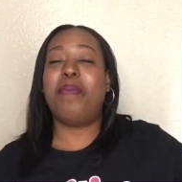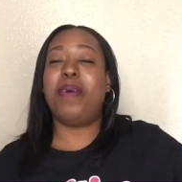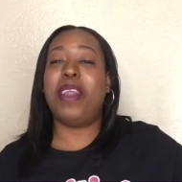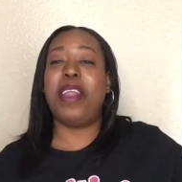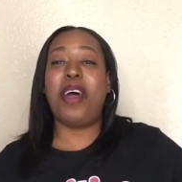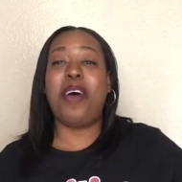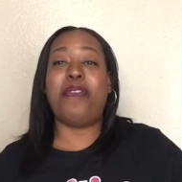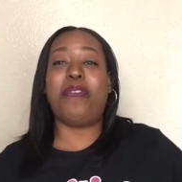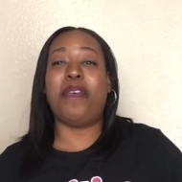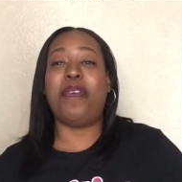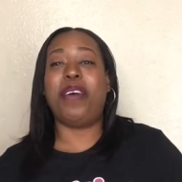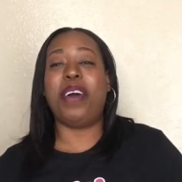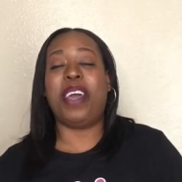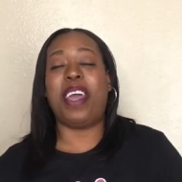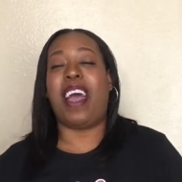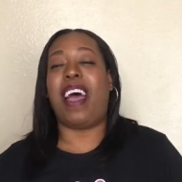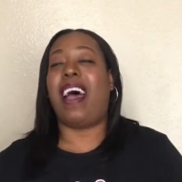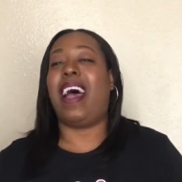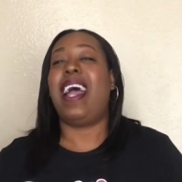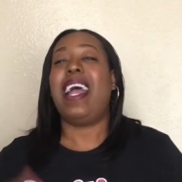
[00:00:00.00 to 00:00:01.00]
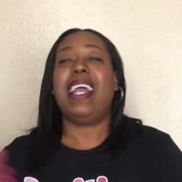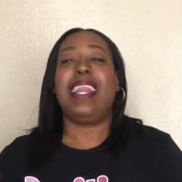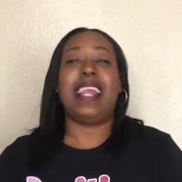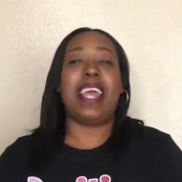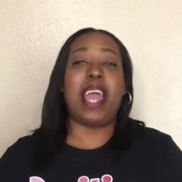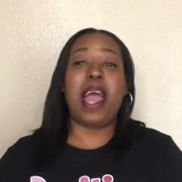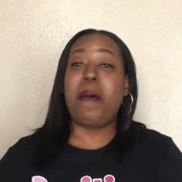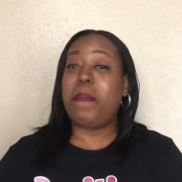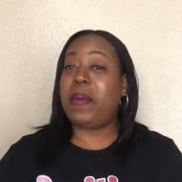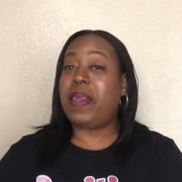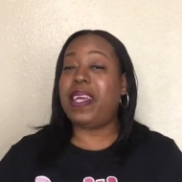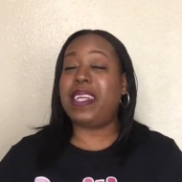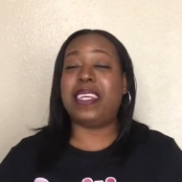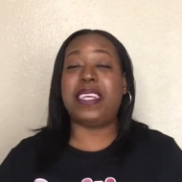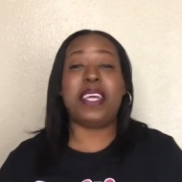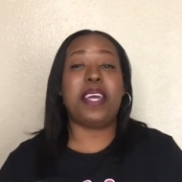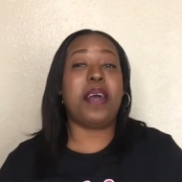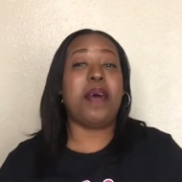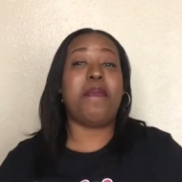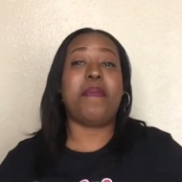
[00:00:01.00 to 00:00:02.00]
But no, for real, y'all. They up in the
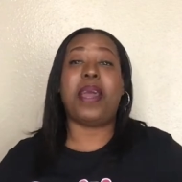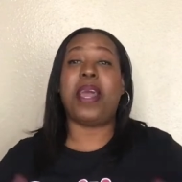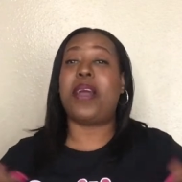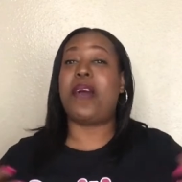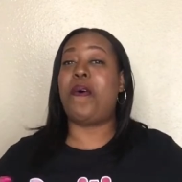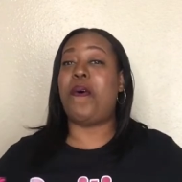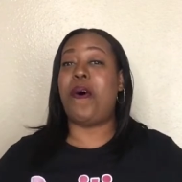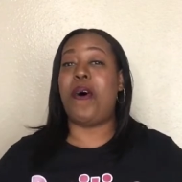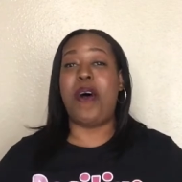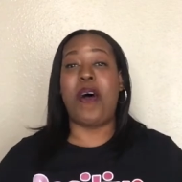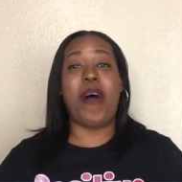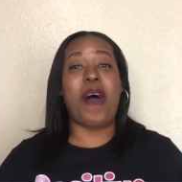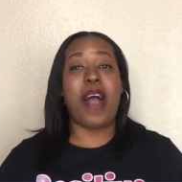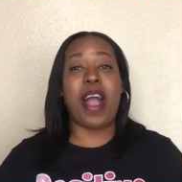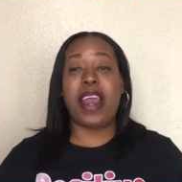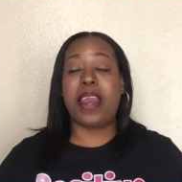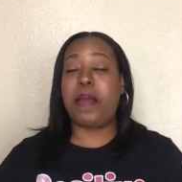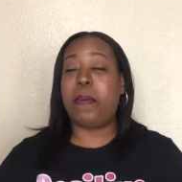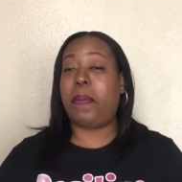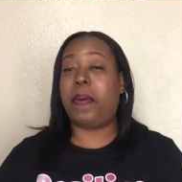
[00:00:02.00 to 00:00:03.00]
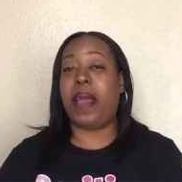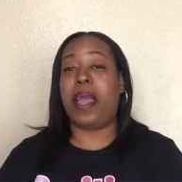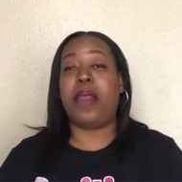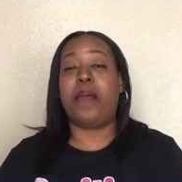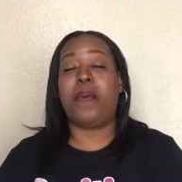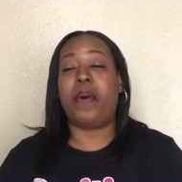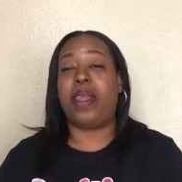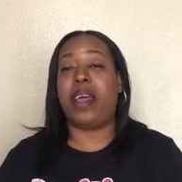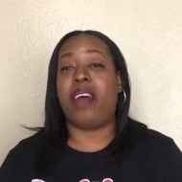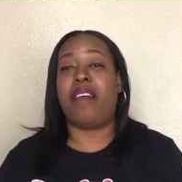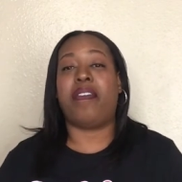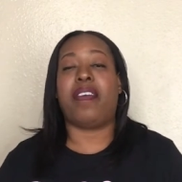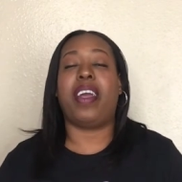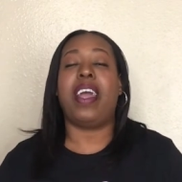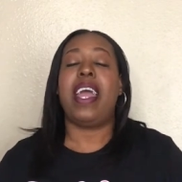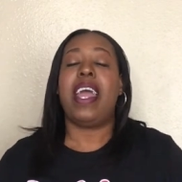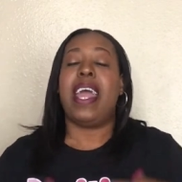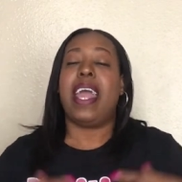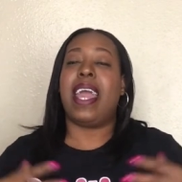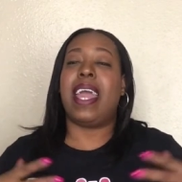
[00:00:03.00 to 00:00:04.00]
gym. They going hard in the paint or
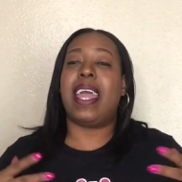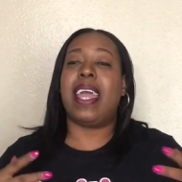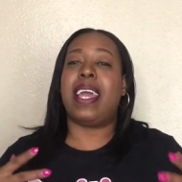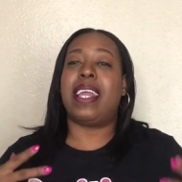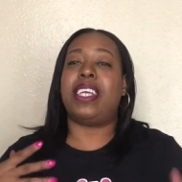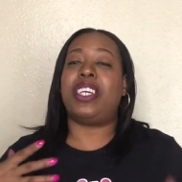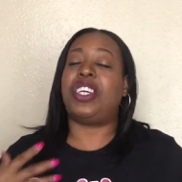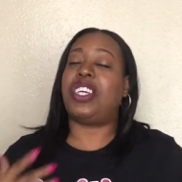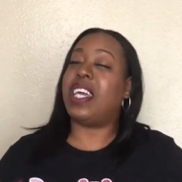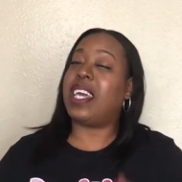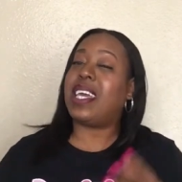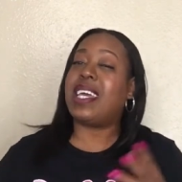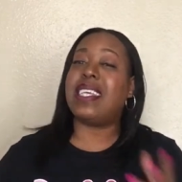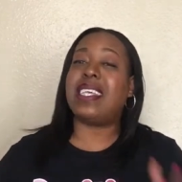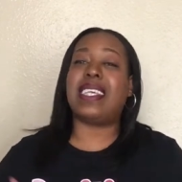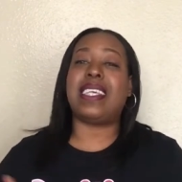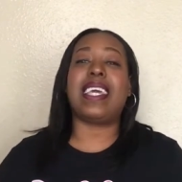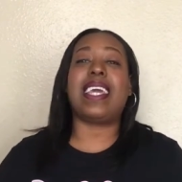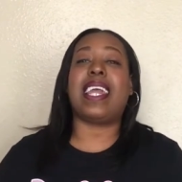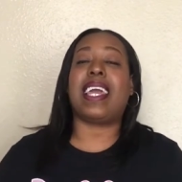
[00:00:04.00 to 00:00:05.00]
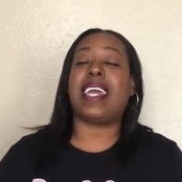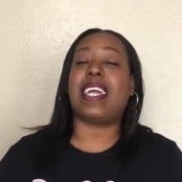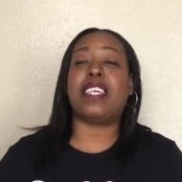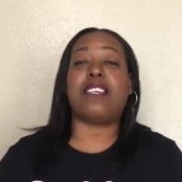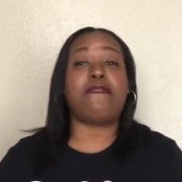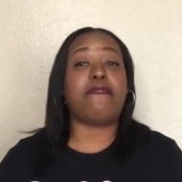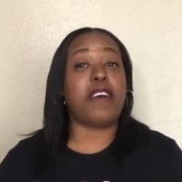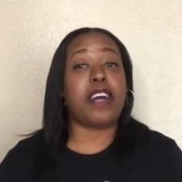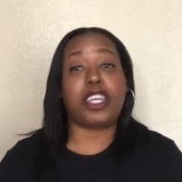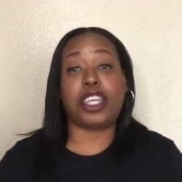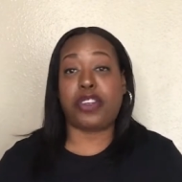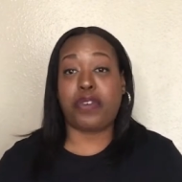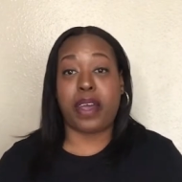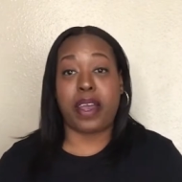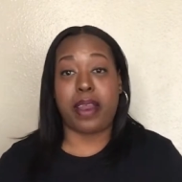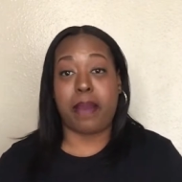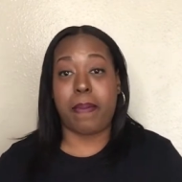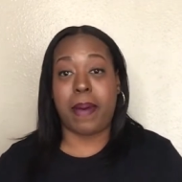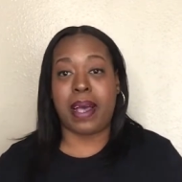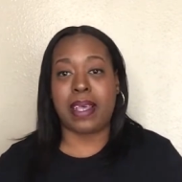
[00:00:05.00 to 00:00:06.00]
whatever. And she can see that he's
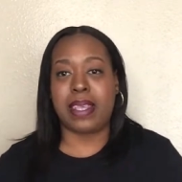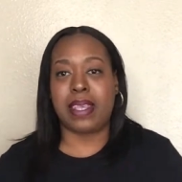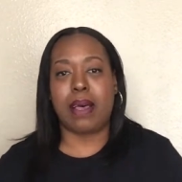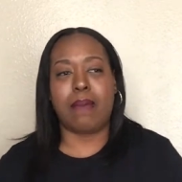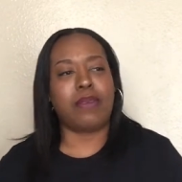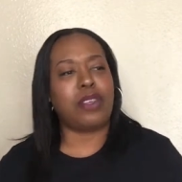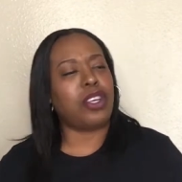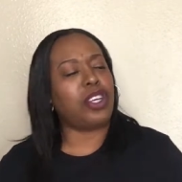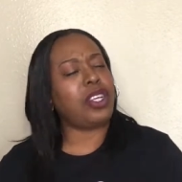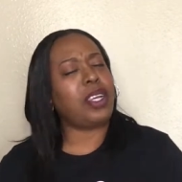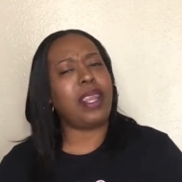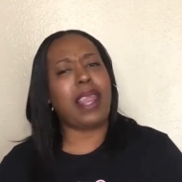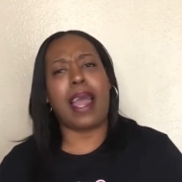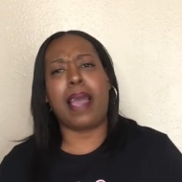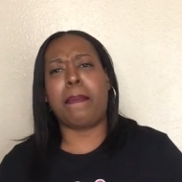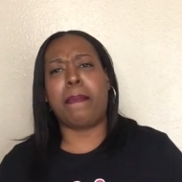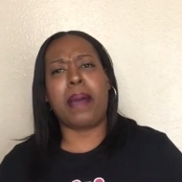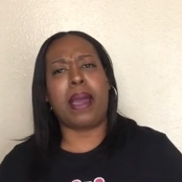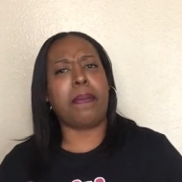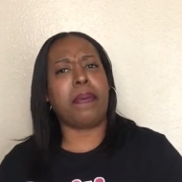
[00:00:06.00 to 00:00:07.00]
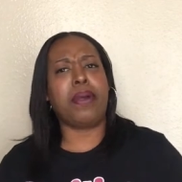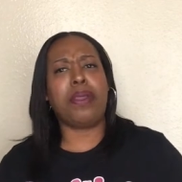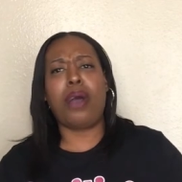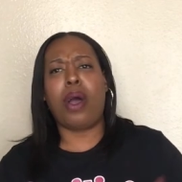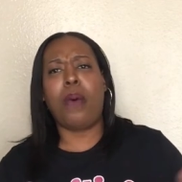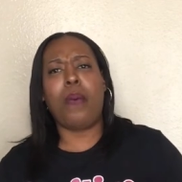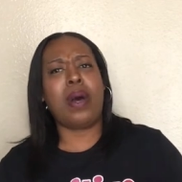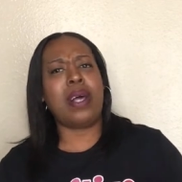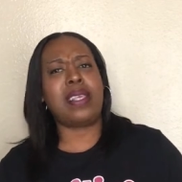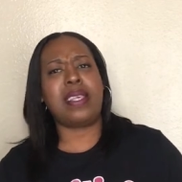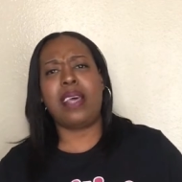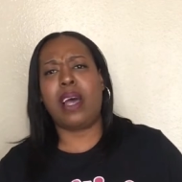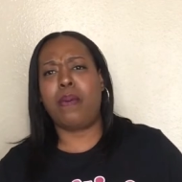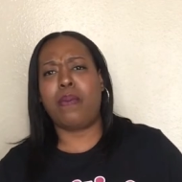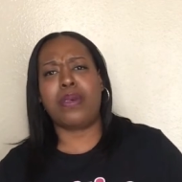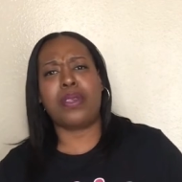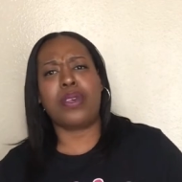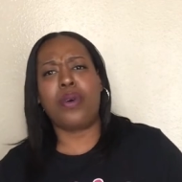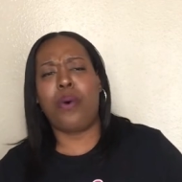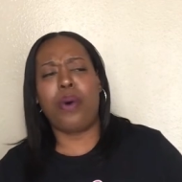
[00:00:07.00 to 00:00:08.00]
frustrated about something. So she like, baby, you know, what's up?
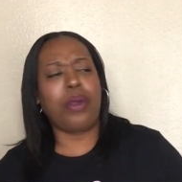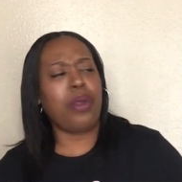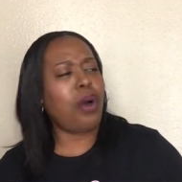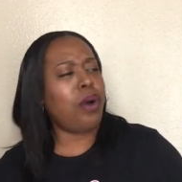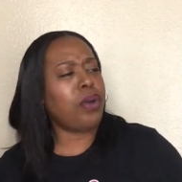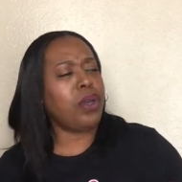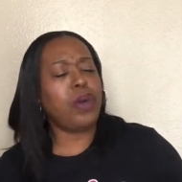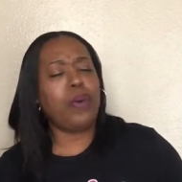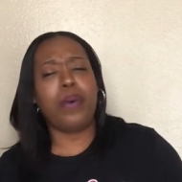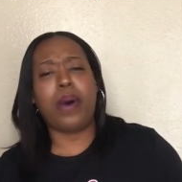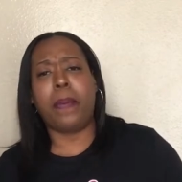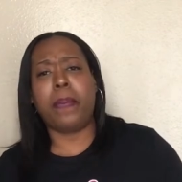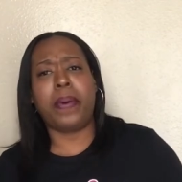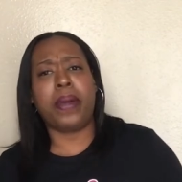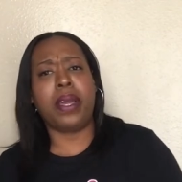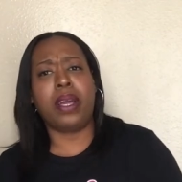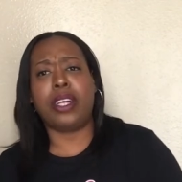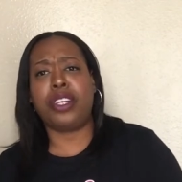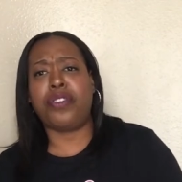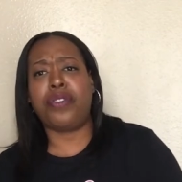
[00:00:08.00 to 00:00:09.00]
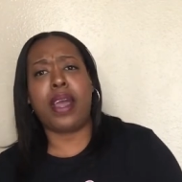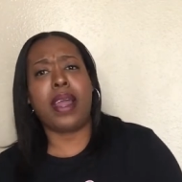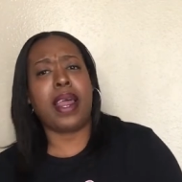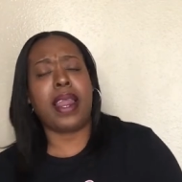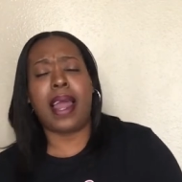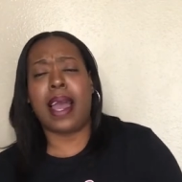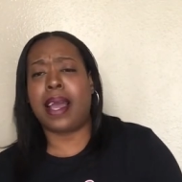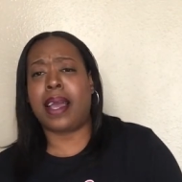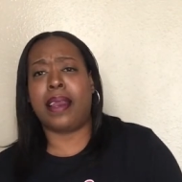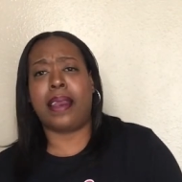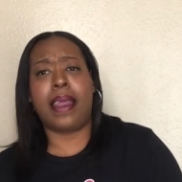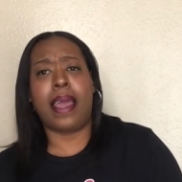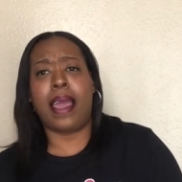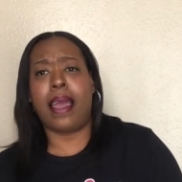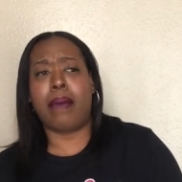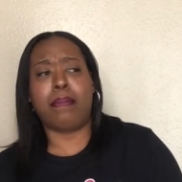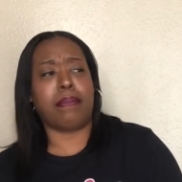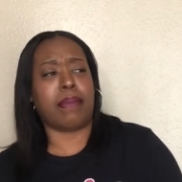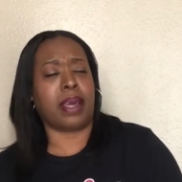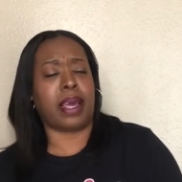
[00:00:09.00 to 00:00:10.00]
What's going on? You up in here training like a
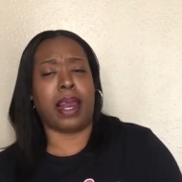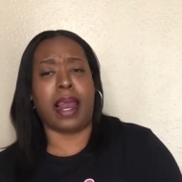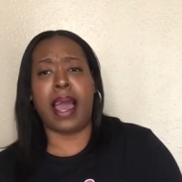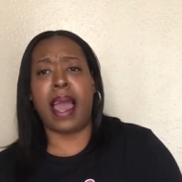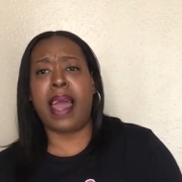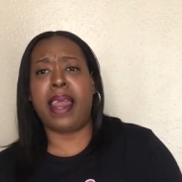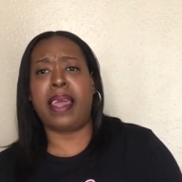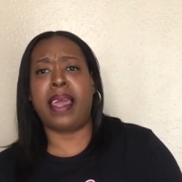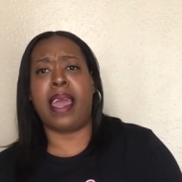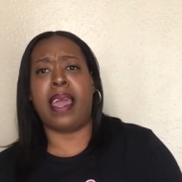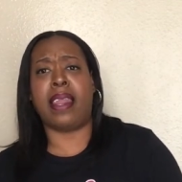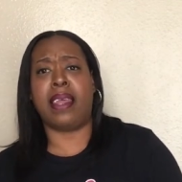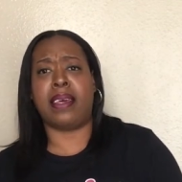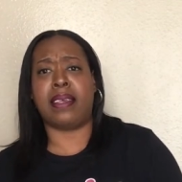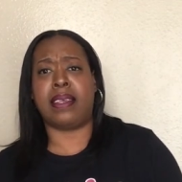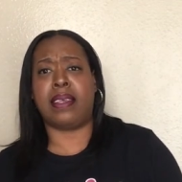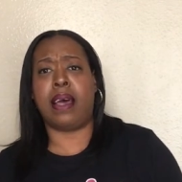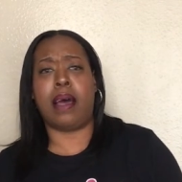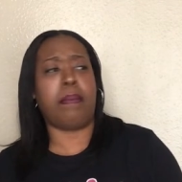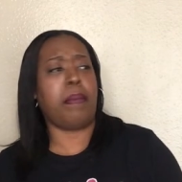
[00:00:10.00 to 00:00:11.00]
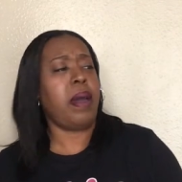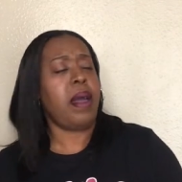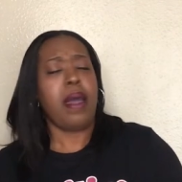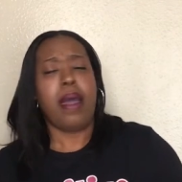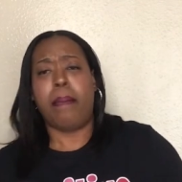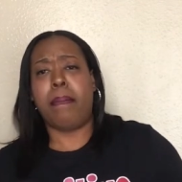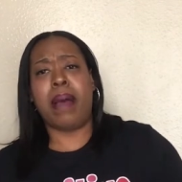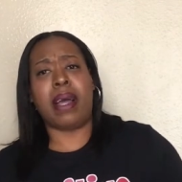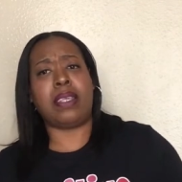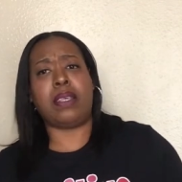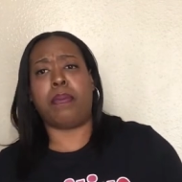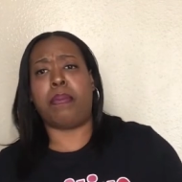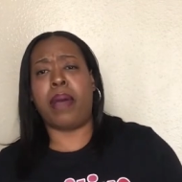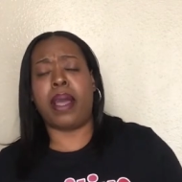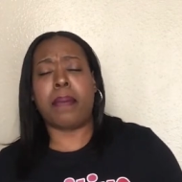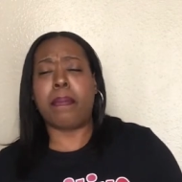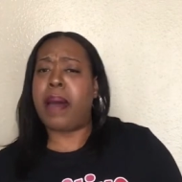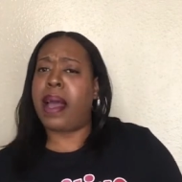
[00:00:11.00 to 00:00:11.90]
damn gladiator or something. About to break